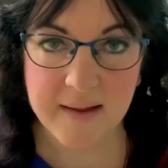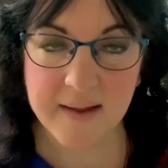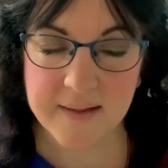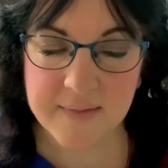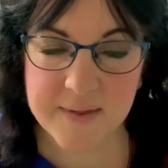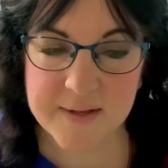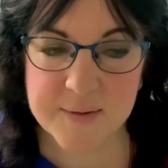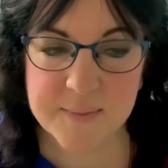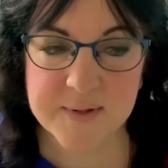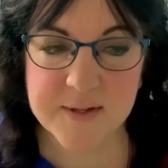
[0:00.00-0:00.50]

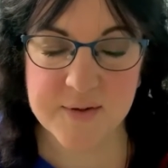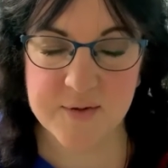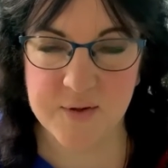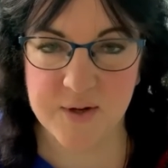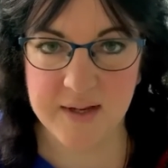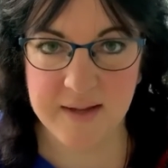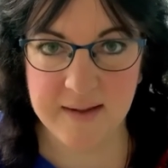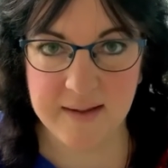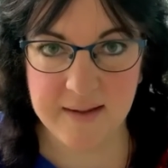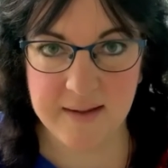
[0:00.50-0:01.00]
This was a
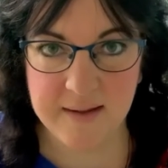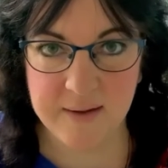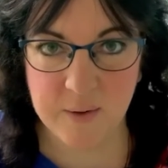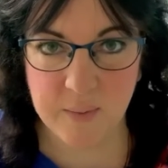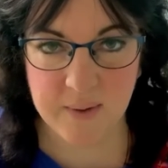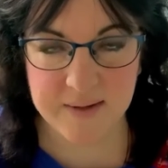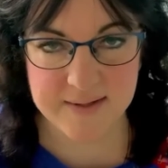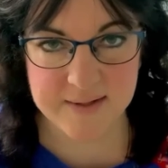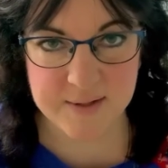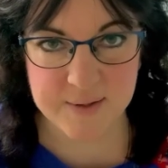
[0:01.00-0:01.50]
tricky
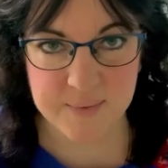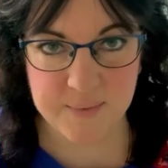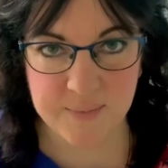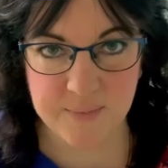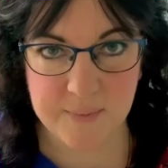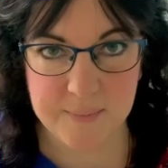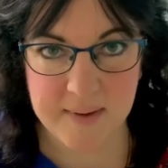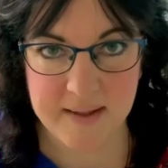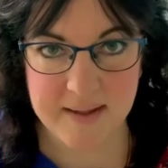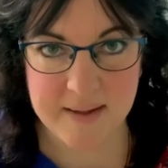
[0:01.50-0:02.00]
question for
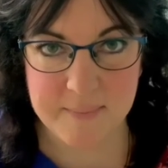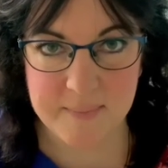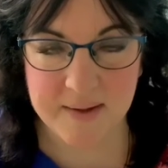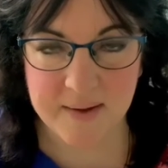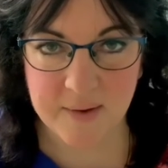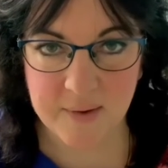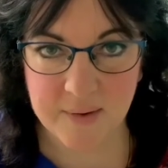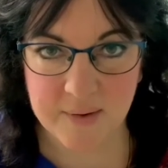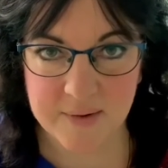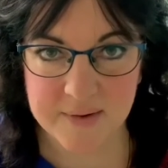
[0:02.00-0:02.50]
me
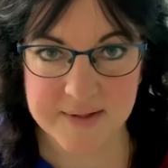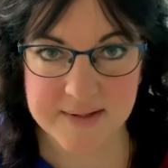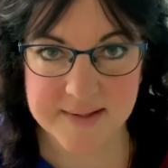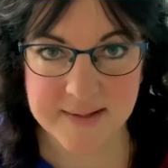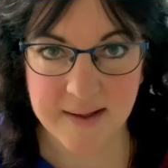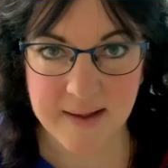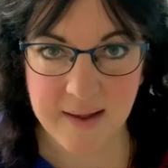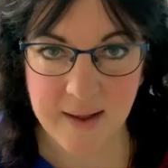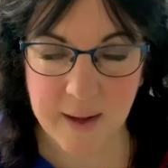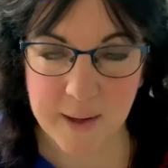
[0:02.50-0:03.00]
because
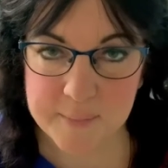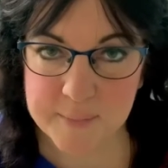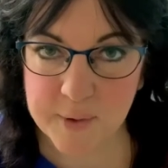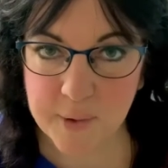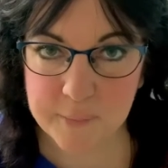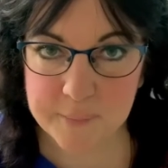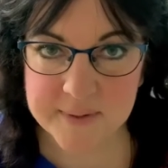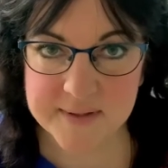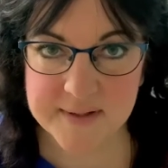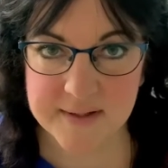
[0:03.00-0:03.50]
I'm not
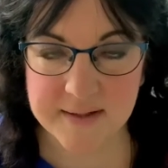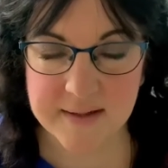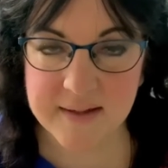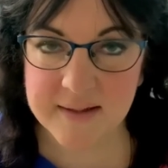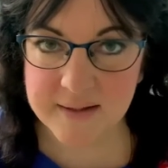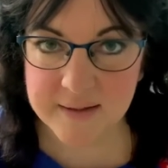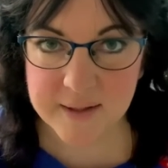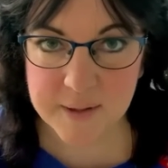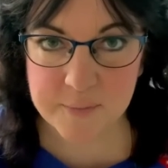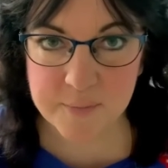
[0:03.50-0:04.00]

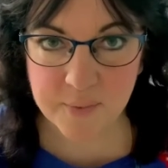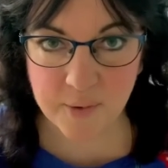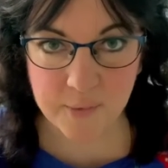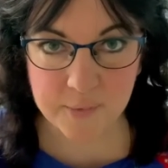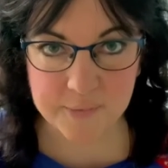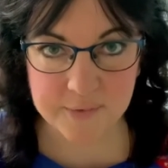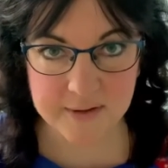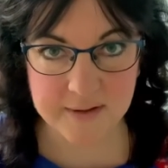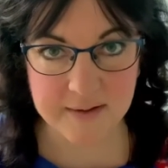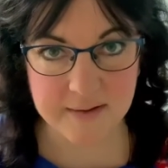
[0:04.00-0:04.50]
particularly
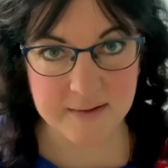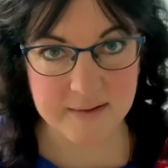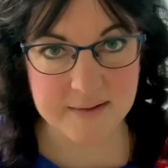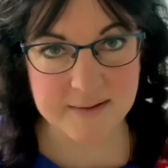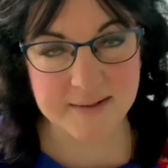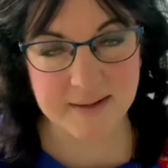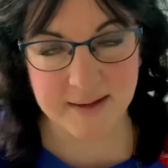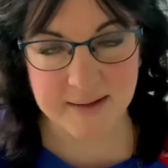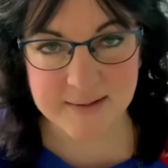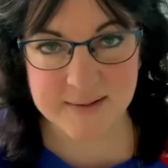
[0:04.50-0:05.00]
profligate.
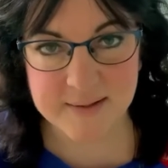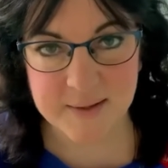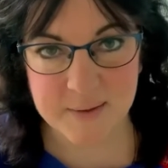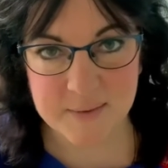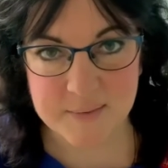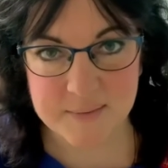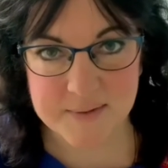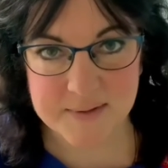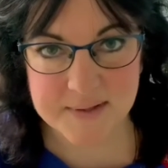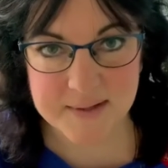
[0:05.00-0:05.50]
I
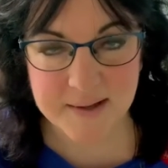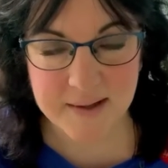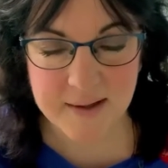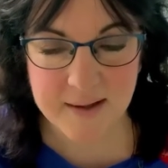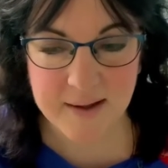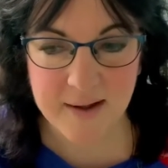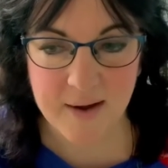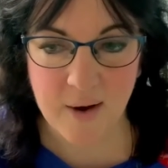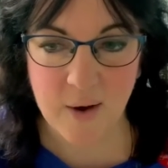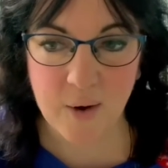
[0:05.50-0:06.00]
don't
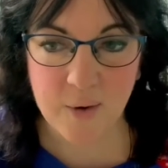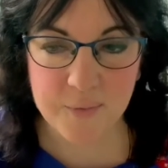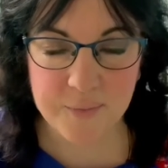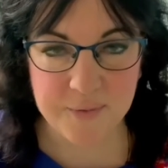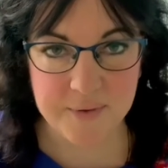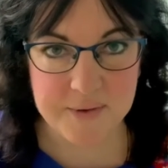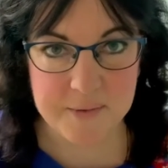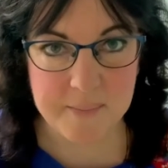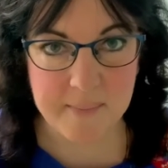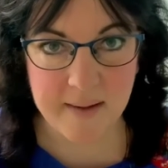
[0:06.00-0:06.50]

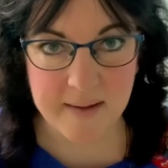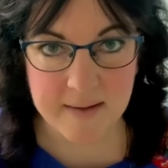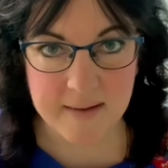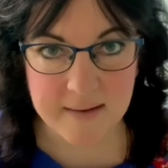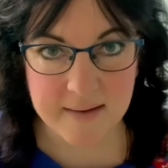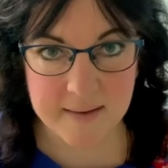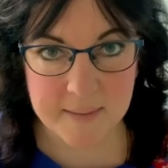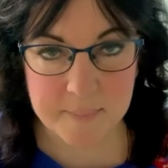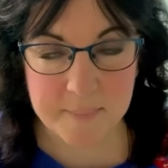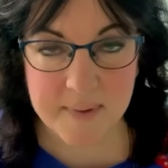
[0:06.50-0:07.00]
often make
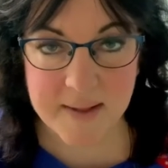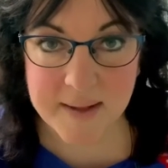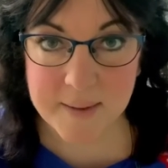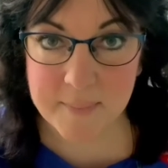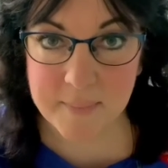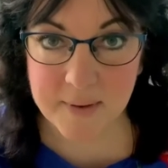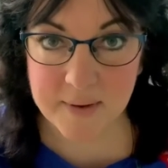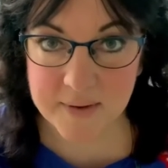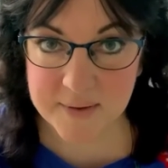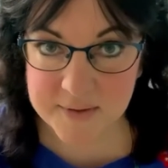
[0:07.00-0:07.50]
big
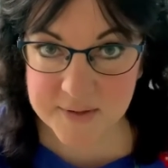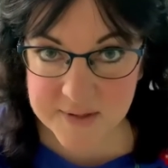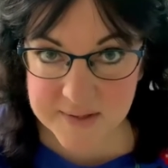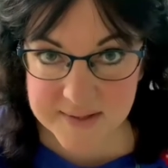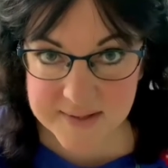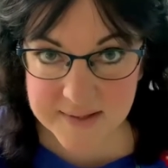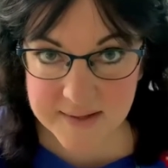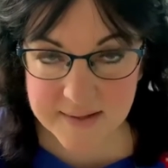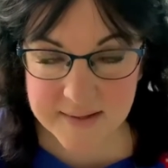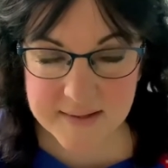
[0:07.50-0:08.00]

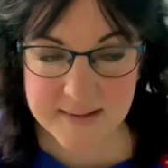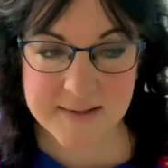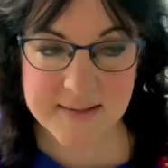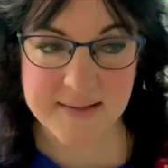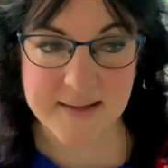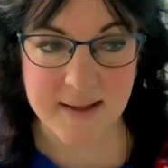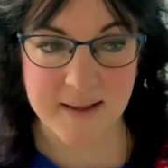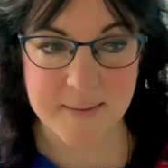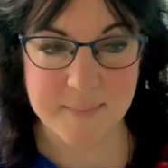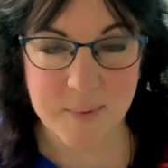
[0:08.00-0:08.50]
purchases
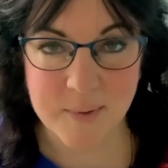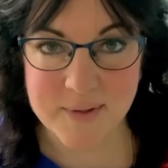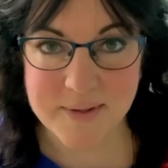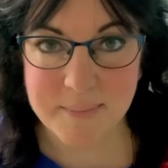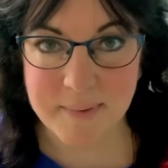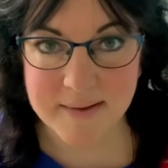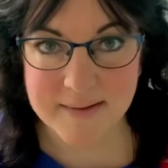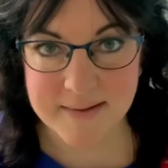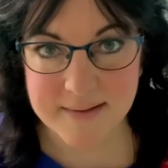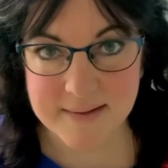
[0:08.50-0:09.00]
or
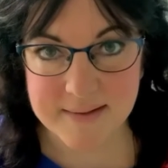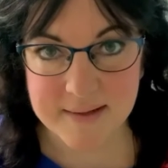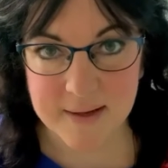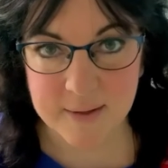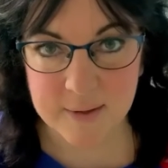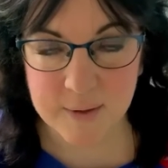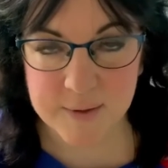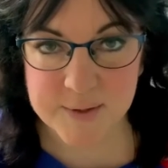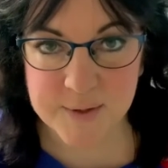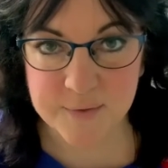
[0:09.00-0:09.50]
spend a
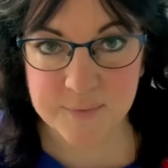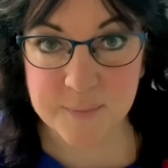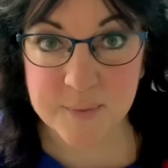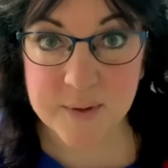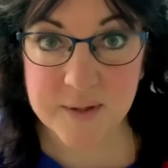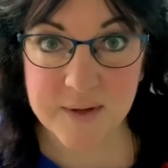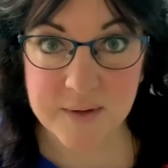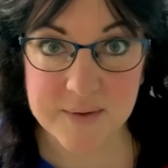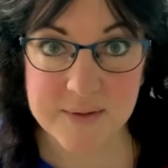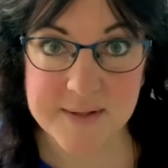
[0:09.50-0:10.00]
lot of money
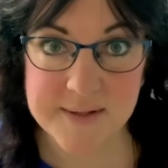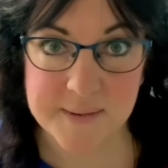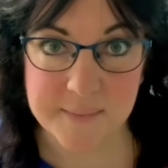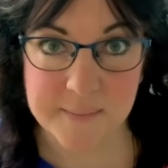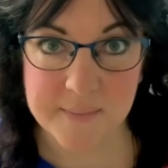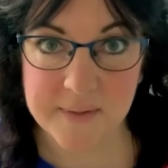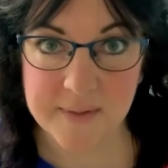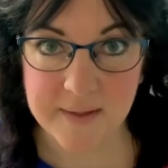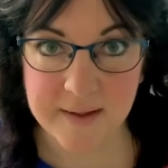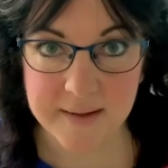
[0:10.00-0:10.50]
on
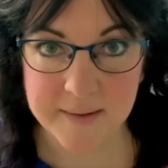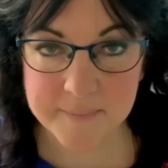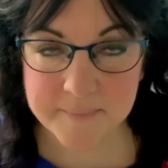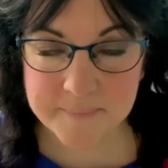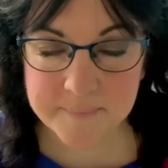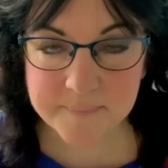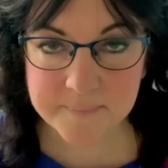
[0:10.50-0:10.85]
something.